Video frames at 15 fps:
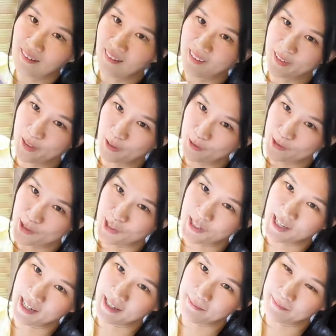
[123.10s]
on-the-go
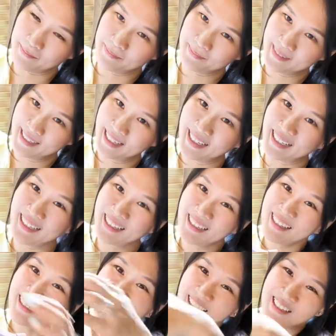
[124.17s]
GM.
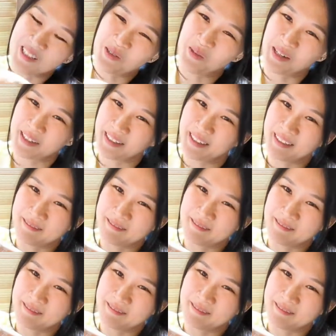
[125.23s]
That's why